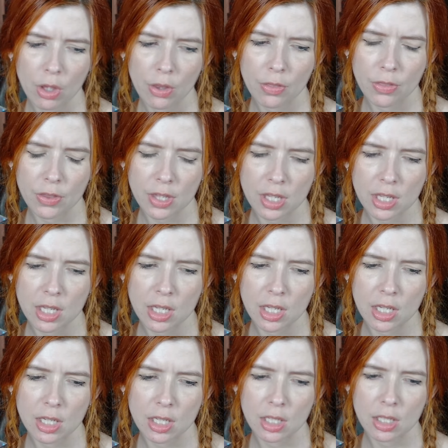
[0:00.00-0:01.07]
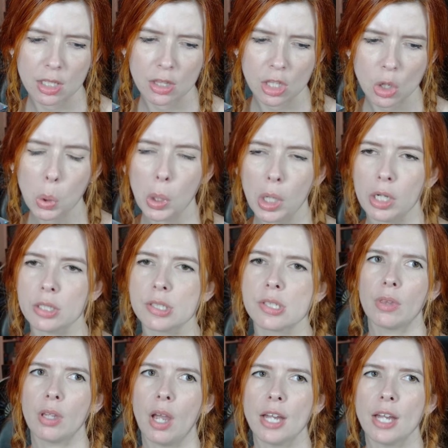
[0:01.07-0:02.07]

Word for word: the the orcs.